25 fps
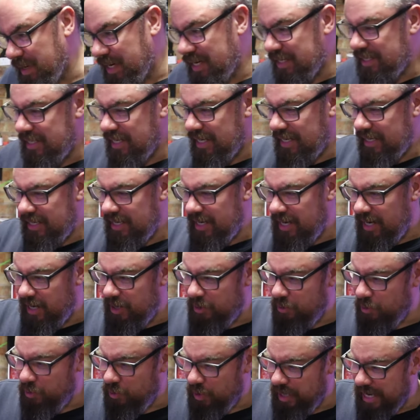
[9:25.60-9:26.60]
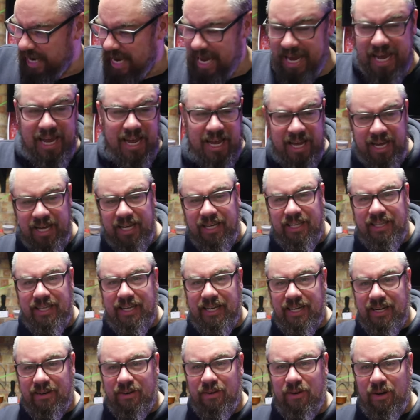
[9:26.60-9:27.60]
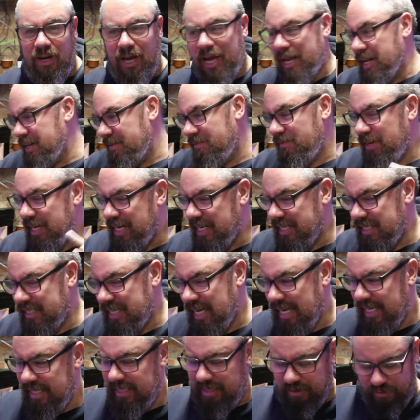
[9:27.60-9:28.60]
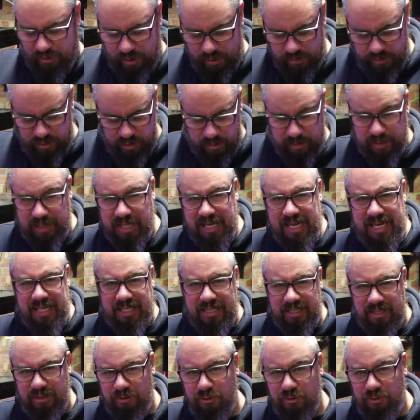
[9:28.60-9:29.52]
MegaTank are okay. They're in various tanks around the place.